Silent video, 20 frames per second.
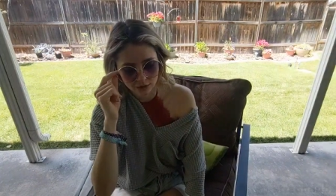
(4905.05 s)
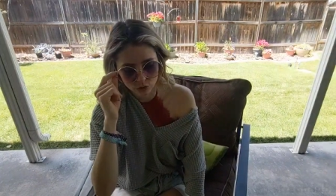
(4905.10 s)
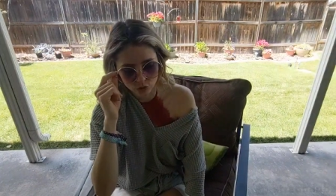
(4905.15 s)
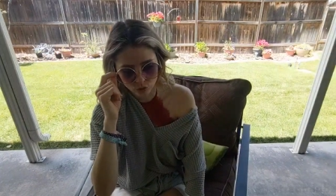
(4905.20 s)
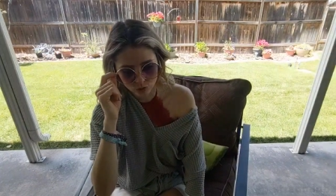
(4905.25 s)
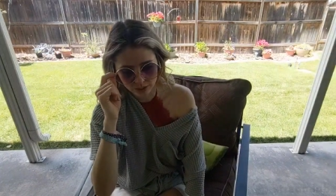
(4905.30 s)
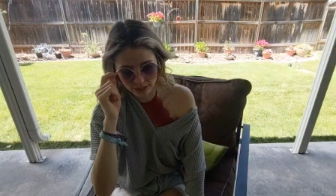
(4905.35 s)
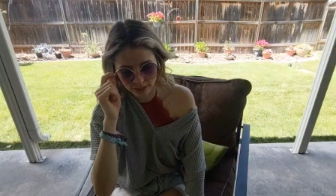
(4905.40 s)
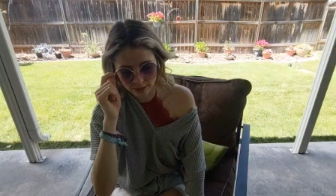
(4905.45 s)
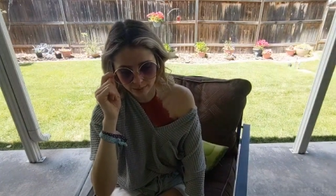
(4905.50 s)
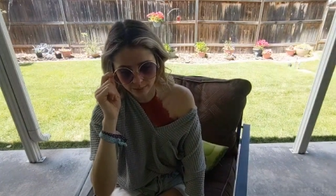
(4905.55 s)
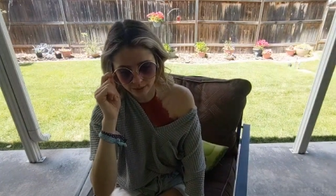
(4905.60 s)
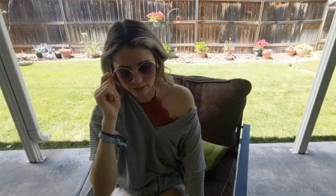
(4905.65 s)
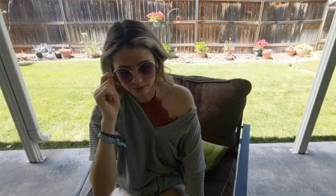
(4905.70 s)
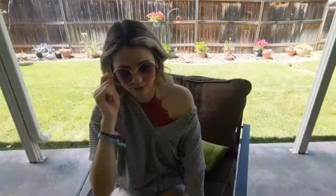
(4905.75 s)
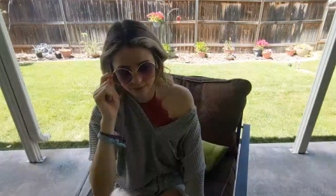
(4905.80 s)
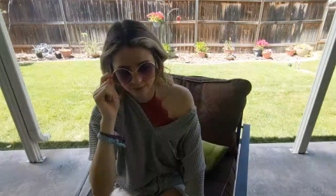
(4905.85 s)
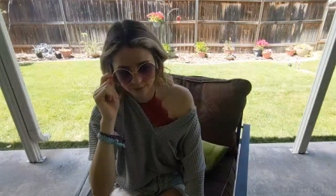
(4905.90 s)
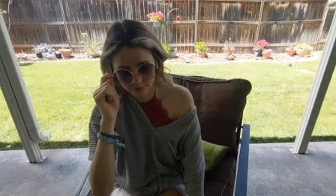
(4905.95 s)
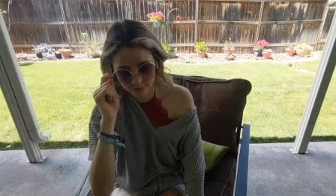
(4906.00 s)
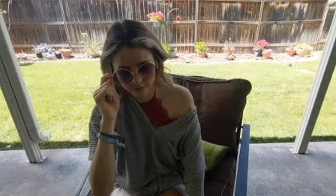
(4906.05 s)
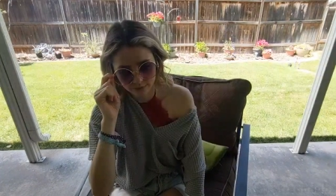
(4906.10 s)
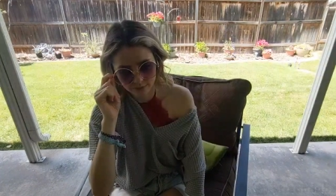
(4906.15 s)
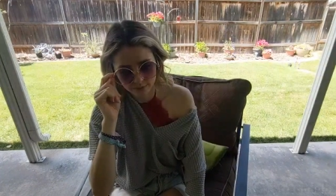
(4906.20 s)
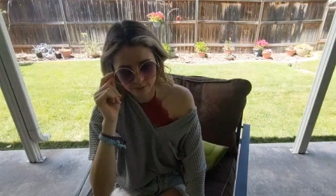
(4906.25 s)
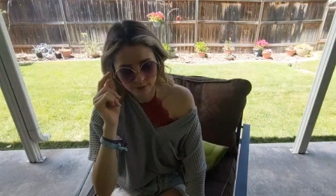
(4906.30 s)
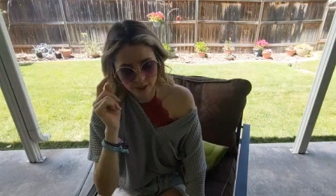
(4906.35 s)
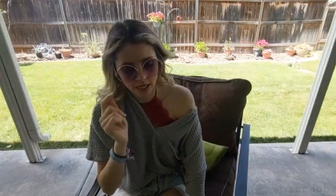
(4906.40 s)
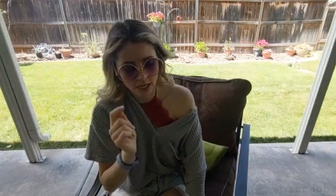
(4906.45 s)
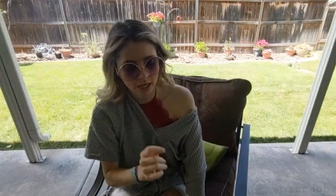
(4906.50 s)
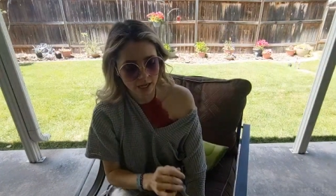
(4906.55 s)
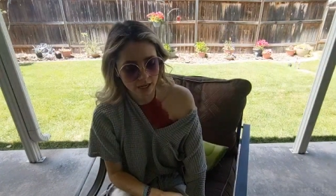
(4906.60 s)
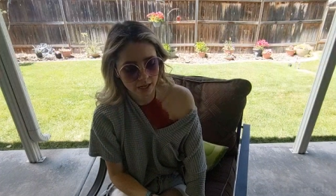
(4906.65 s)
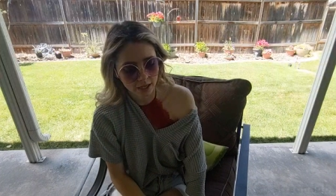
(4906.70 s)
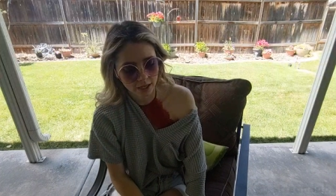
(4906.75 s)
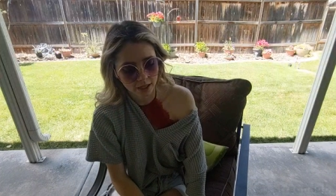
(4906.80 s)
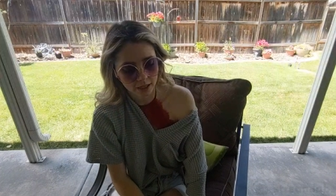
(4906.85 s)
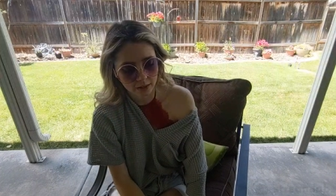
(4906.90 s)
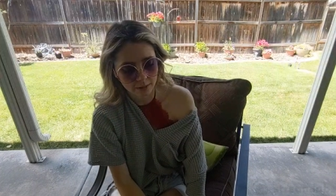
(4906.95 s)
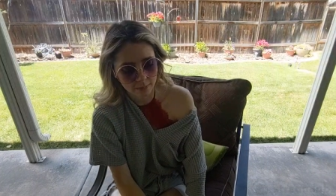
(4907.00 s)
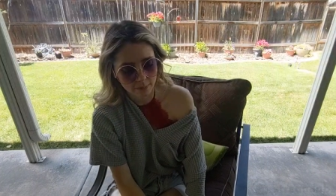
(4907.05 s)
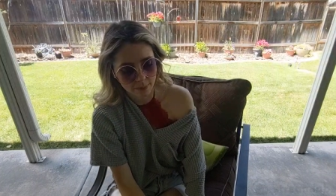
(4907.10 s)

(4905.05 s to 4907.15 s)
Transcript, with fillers: stream uh,